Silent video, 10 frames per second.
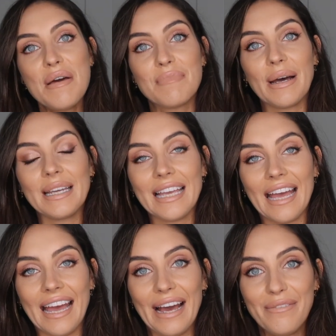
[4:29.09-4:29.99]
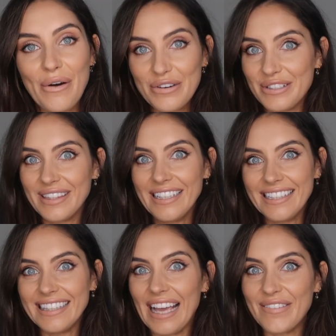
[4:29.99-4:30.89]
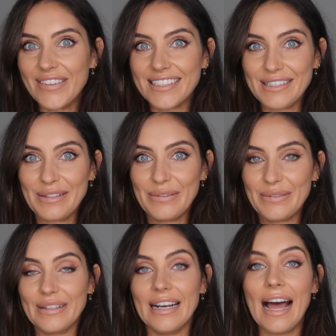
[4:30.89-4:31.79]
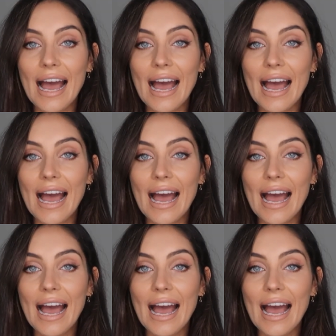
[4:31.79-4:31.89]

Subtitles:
But yeah, what do you think of the outfit as a whole?